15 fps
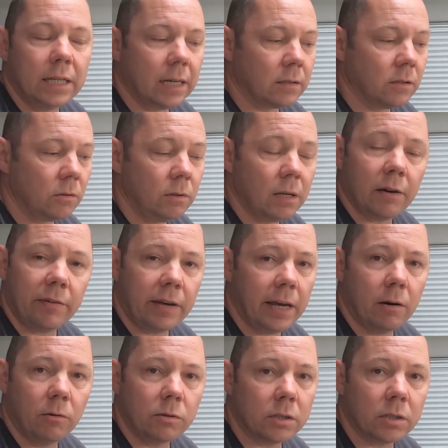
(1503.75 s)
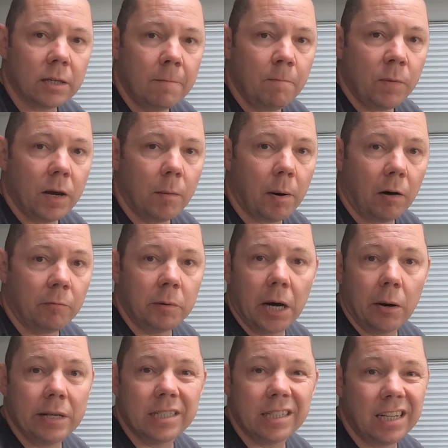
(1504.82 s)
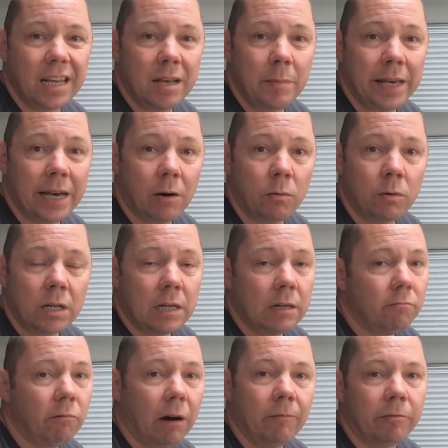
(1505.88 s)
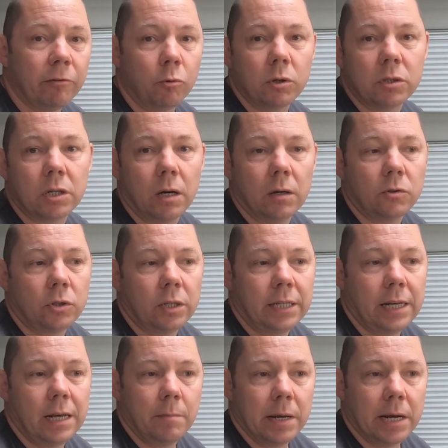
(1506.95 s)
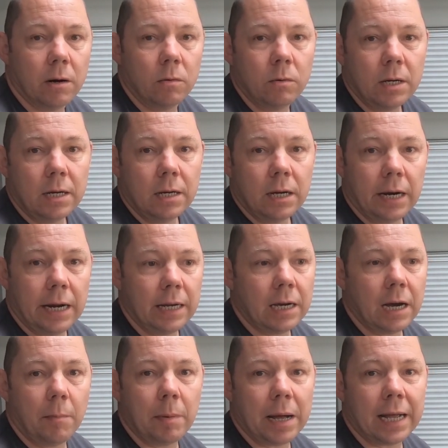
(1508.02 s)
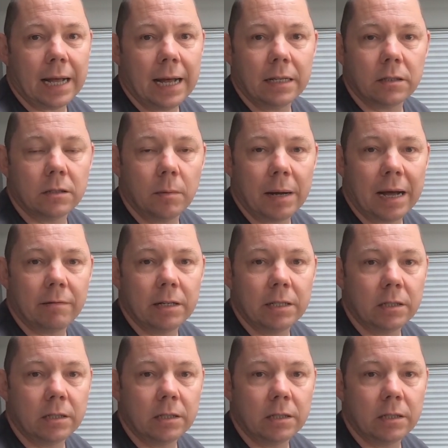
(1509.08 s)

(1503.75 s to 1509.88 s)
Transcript: It doesn't do nothing else apart from go into the EBL, run through all the circuitry in the EBL, and then come back out to the battery.